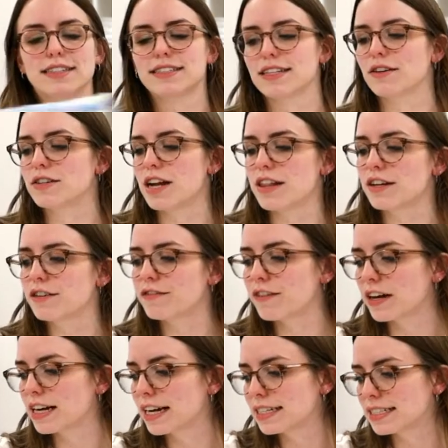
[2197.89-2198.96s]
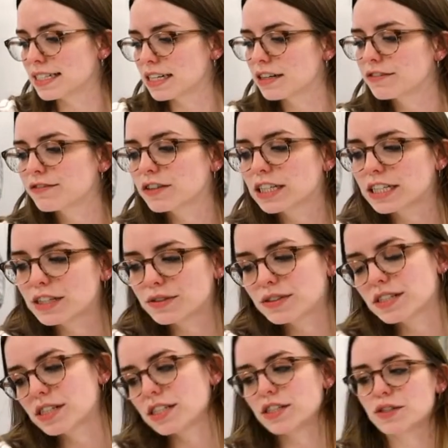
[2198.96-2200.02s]
So another fun idea for you
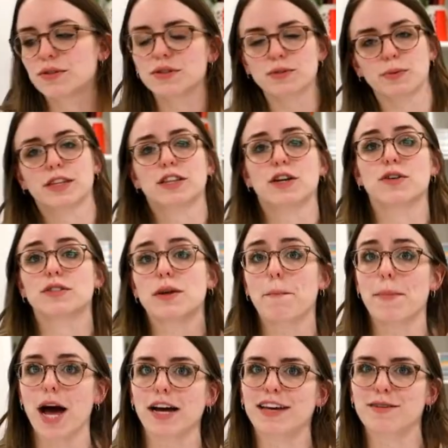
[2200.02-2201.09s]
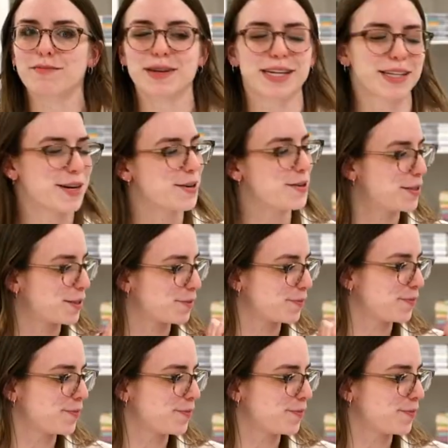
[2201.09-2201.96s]
to use with those pocket pillows.